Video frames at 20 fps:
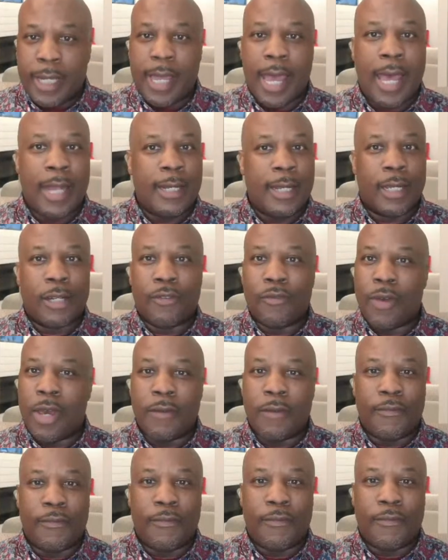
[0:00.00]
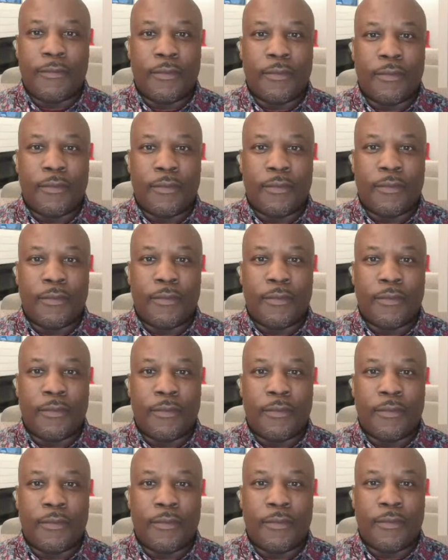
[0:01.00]
4-3, he'll be the guy
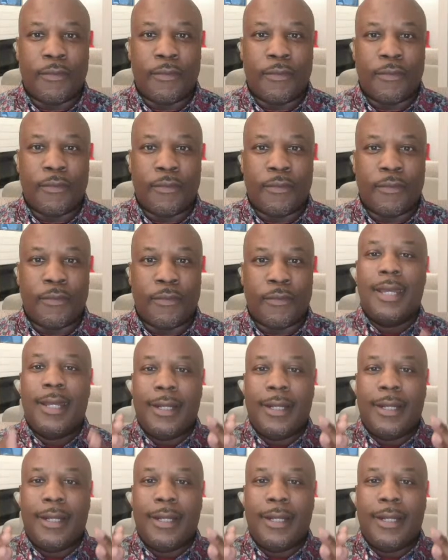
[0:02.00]
that can run it for him.